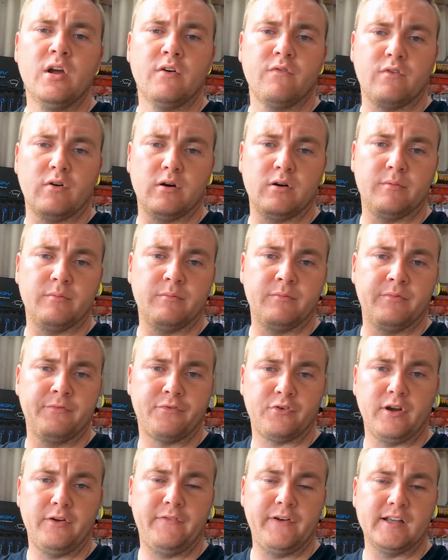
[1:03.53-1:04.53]
from
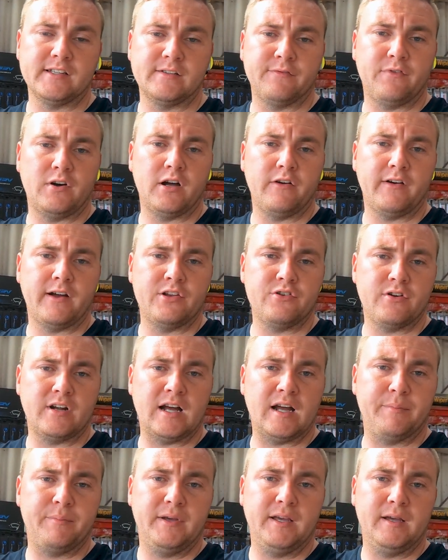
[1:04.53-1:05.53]
3,500
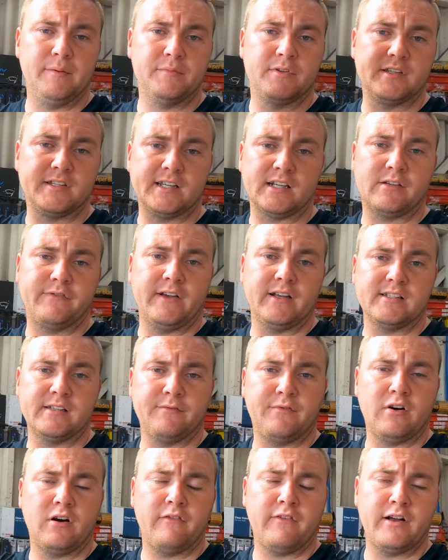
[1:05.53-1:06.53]
RPM to
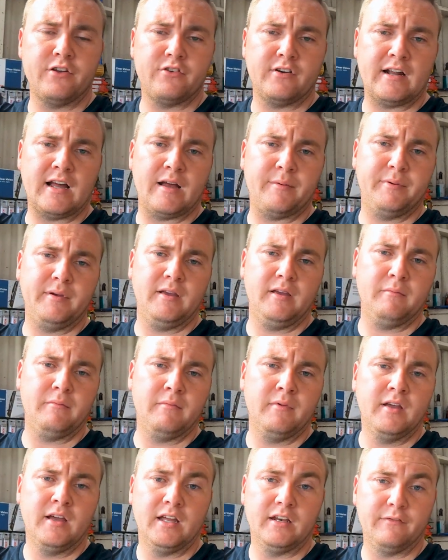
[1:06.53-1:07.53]
6,500
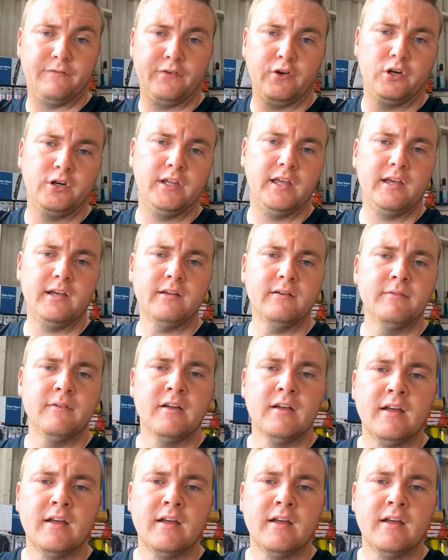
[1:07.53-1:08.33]
RPM in third gear,